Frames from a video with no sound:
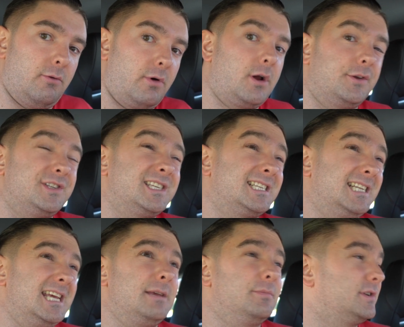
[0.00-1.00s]
Rocco's
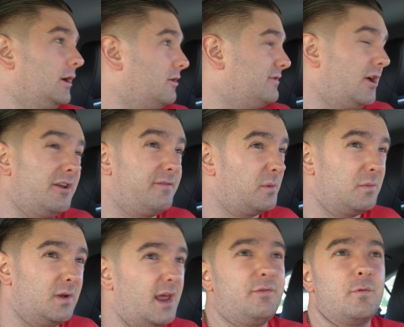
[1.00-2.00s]
asleep, so the only
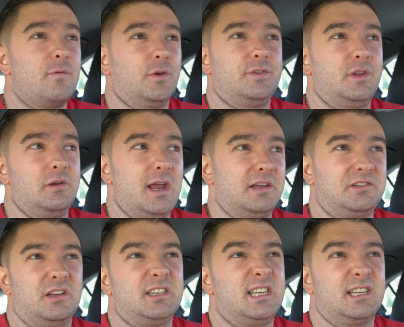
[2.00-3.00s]
thing left we've got to do now is
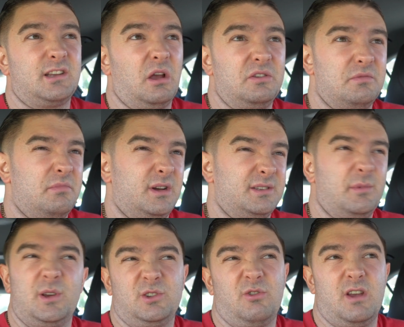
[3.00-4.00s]
go to Tesco's and buy some
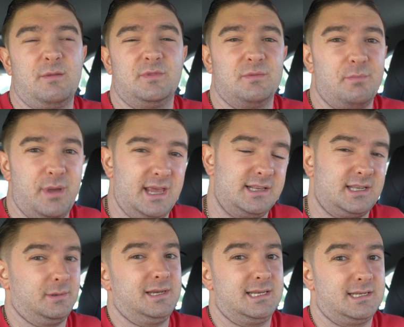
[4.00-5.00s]
ice cream, some bits
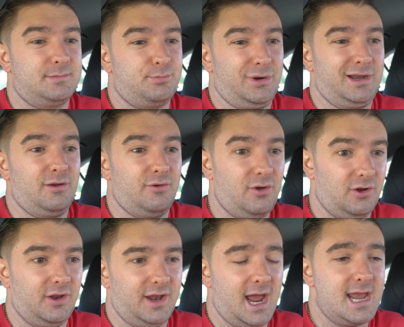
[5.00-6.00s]
that we need to bring on
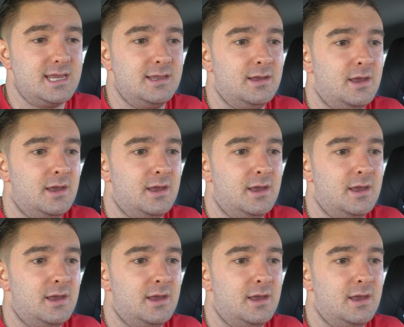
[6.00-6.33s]
holiday.